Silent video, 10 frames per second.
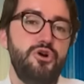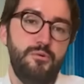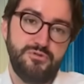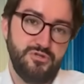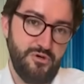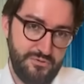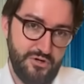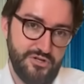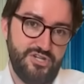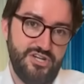top
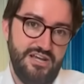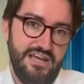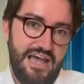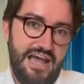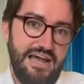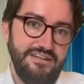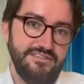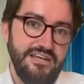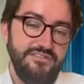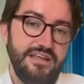notch. And
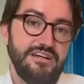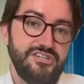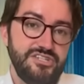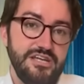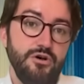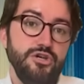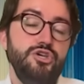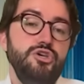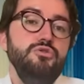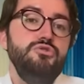there's still a
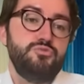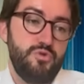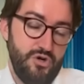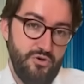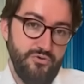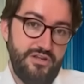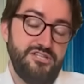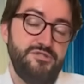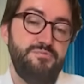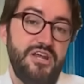huge role that
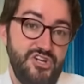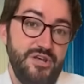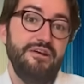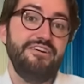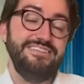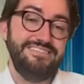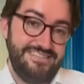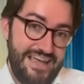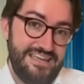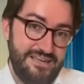especially American
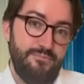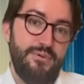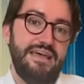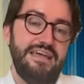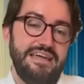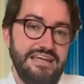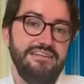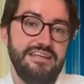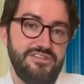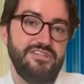tech can play
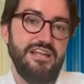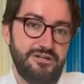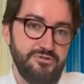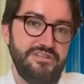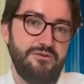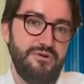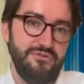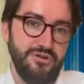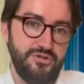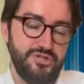in this electrotech
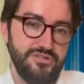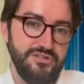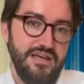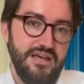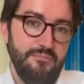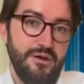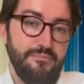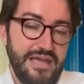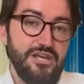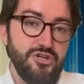revolution by
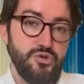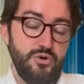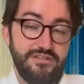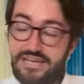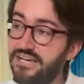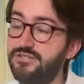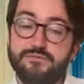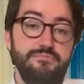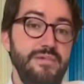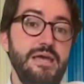making sure that,
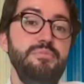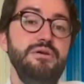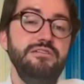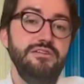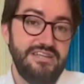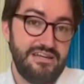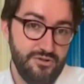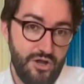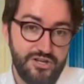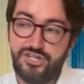yes, maybe the
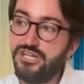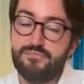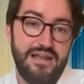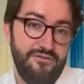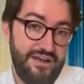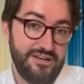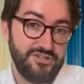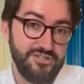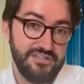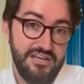technology is
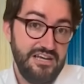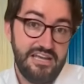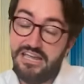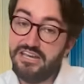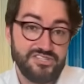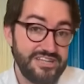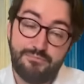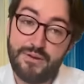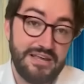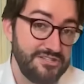manufactured in the
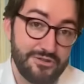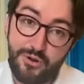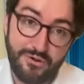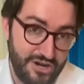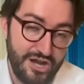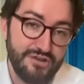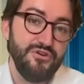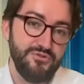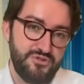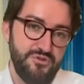same place that all of our
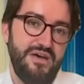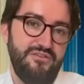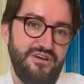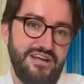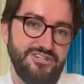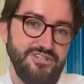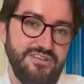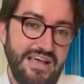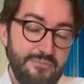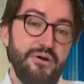iPhones got manufactured,
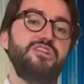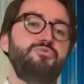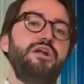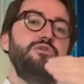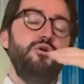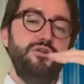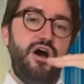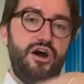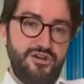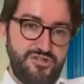but it's running
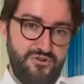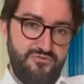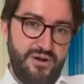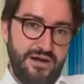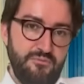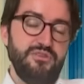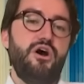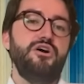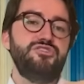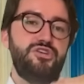on our software with
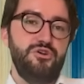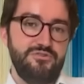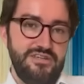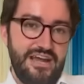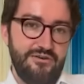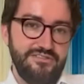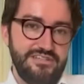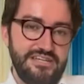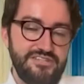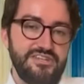our security
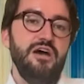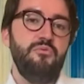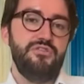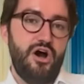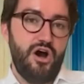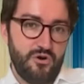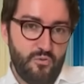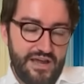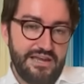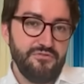guarantees, with our
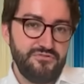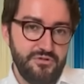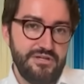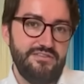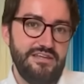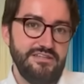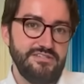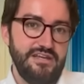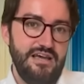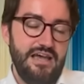way of doing
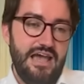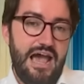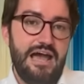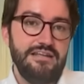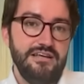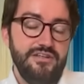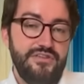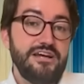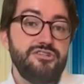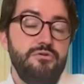things. And
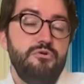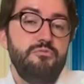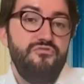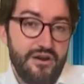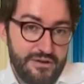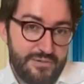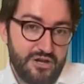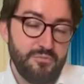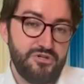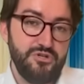there's a very
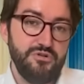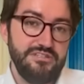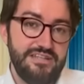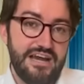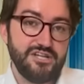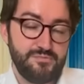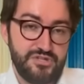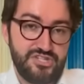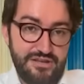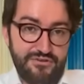big opportunity there,
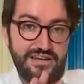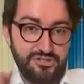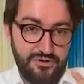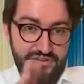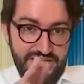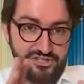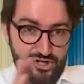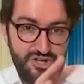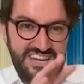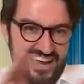specifically sort of in this
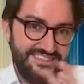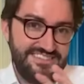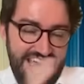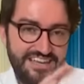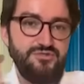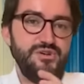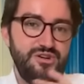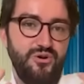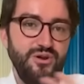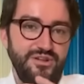connect tech, as we
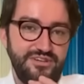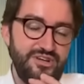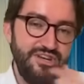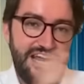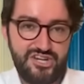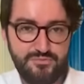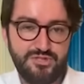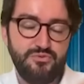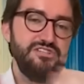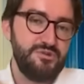call it, the connection
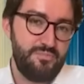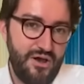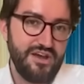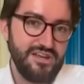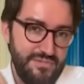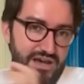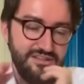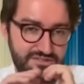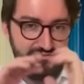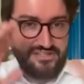between supply and
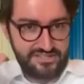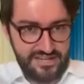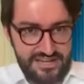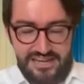demand of this